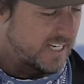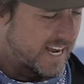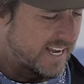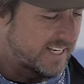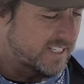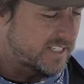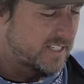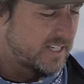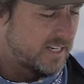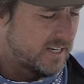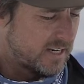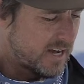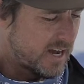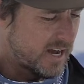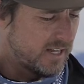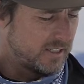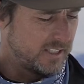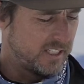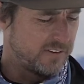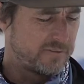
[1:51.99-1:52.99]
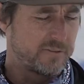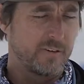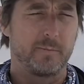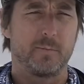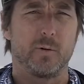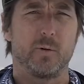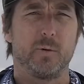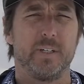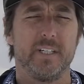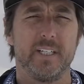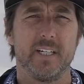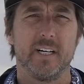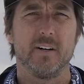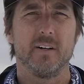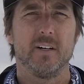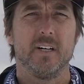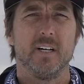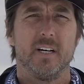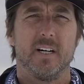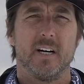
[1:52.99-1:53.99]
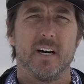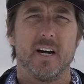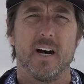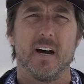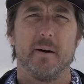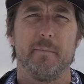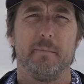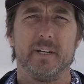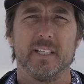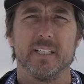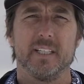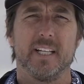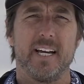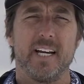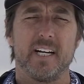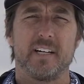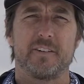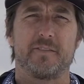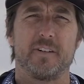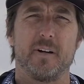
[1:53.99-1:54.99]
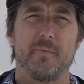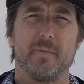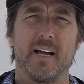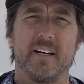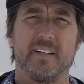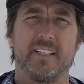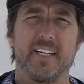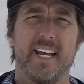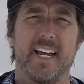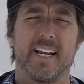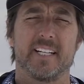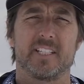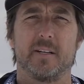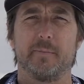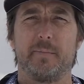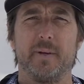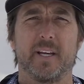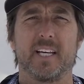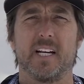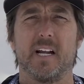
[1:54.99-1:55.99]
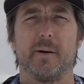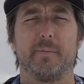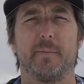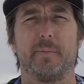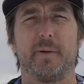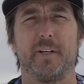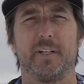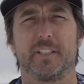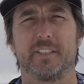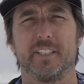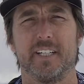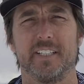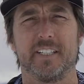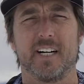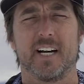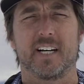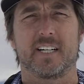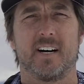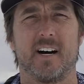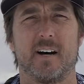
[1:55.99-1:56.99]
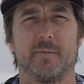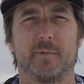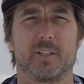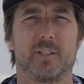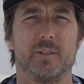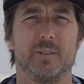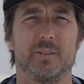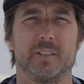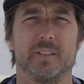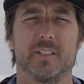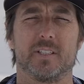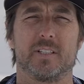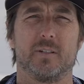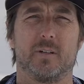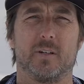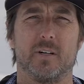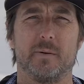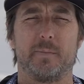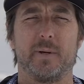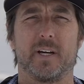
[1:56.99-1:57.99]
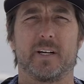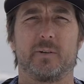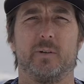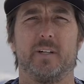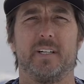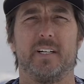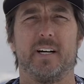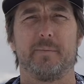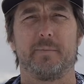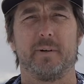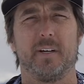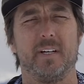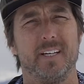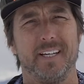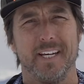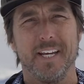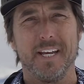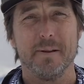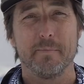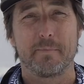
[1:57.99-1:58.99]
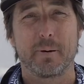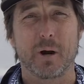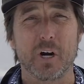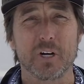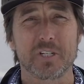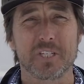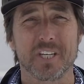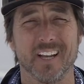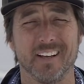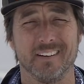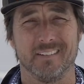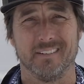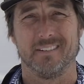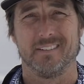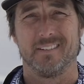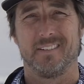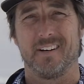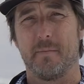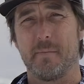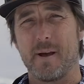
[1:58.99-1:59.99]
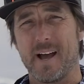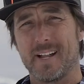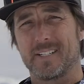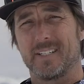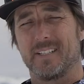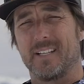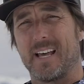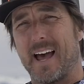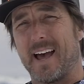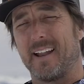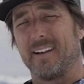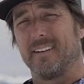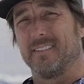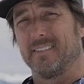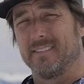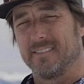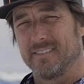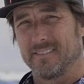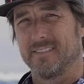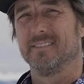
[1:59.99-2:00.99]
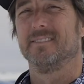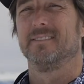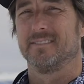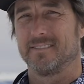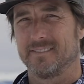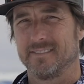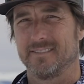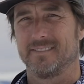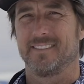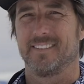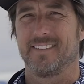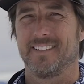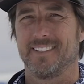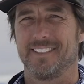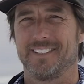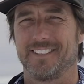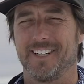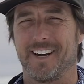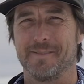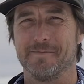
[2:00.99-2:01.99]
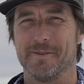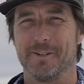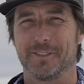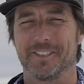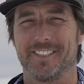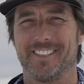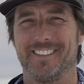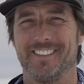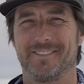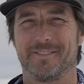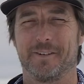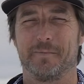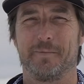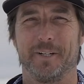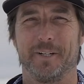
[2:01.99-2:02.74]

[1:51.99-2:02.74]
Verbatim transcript: nice uh, Lifa merino uh, mid layer from Helly Hansen. Pick it up at peterglenn.com or cruise in the store and pick one up in person. Imagine that. Jonny Moseley for